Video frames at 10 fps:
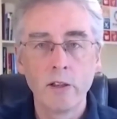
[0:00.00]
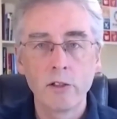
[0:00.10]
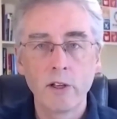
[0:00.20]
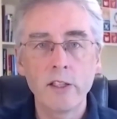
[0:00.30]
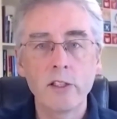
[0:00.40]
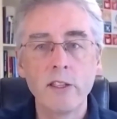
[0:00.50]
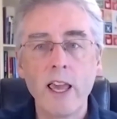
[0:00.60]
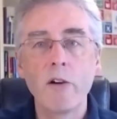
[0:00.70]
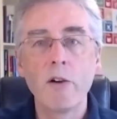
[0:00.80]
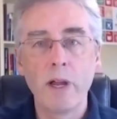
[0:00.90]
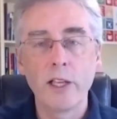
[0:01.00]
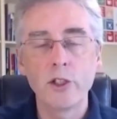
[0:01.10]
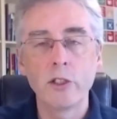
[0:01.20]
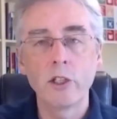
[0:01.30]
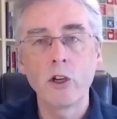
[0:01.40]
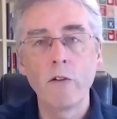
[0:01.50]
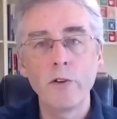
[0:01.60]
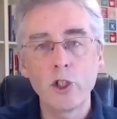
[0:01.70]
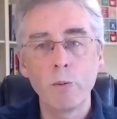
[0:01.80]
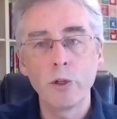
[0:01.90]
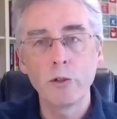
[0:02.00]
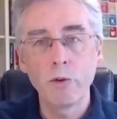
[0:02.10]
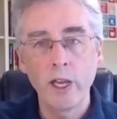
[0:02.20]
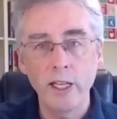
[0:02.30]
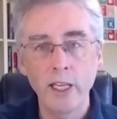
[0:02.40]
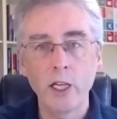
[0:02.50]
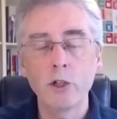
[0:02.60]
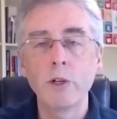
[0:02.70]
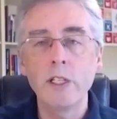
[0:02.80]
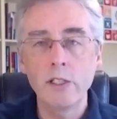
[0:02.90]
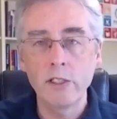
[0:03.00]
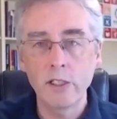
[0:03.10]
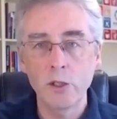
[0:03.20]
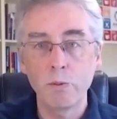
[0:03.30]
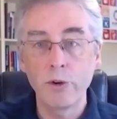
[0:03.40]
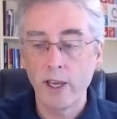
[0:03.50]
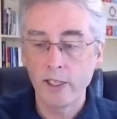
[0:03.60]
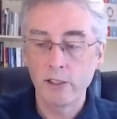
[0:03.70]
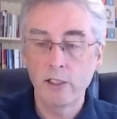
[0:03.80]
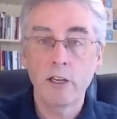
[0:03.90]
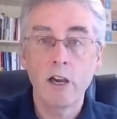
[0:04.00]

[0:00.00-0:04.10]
So let's now imagine that the coffee shop on the right increases its price to